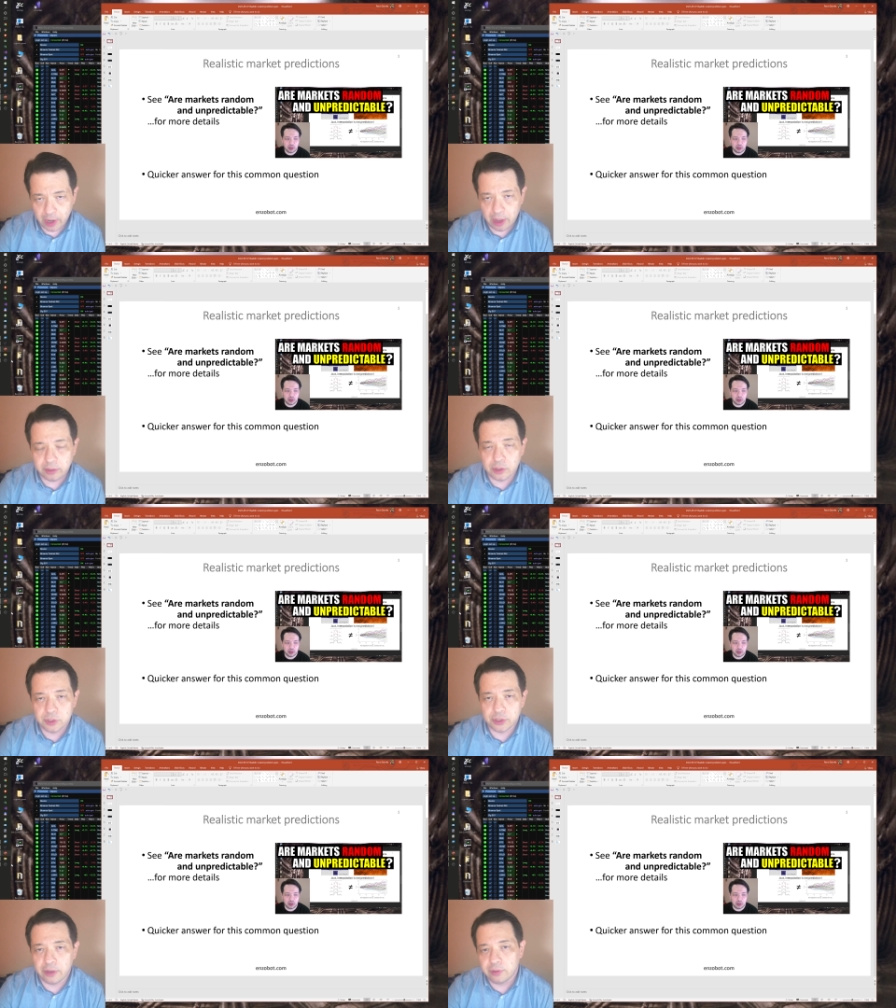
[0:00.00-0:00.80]
Hi, this
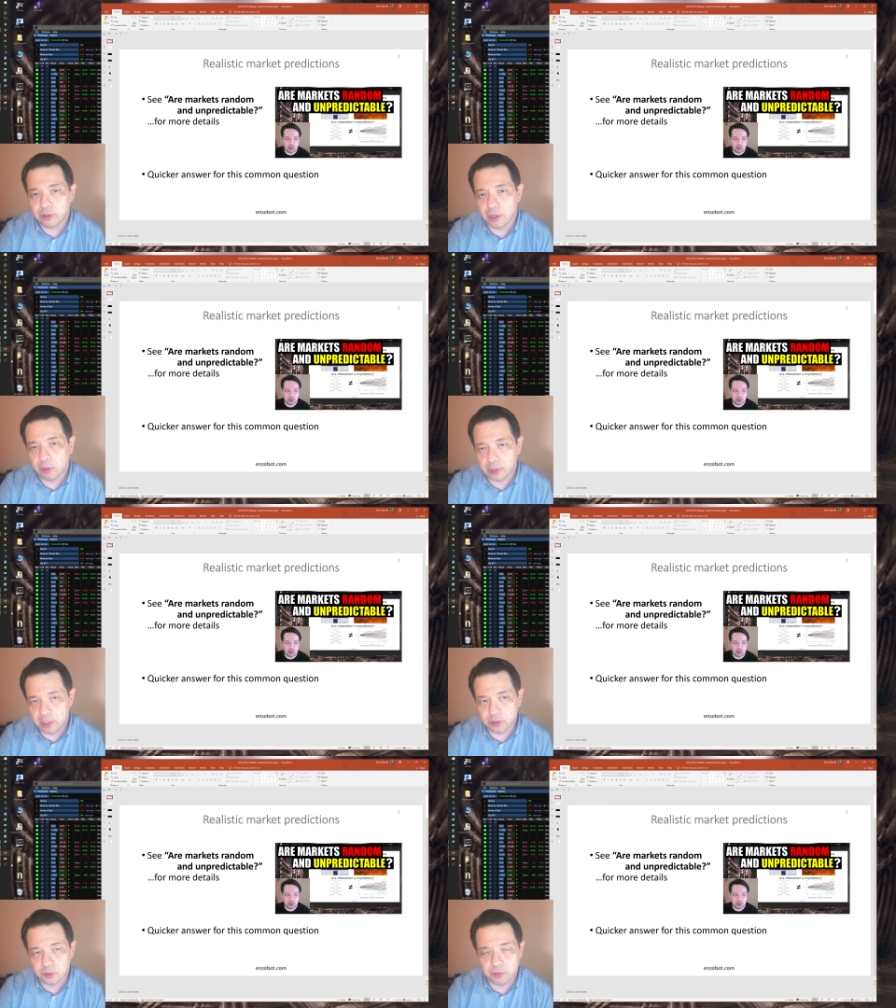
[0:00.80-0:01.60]
is David with the
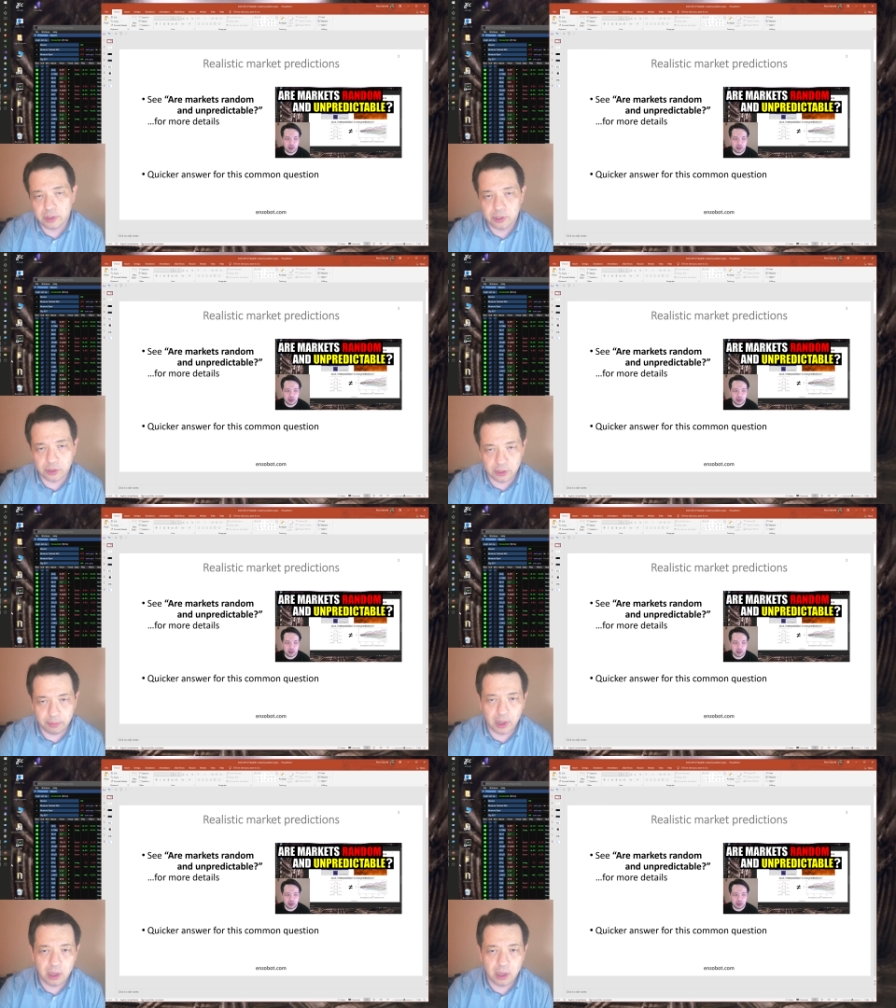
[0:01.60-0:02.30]
Enzo Trading System.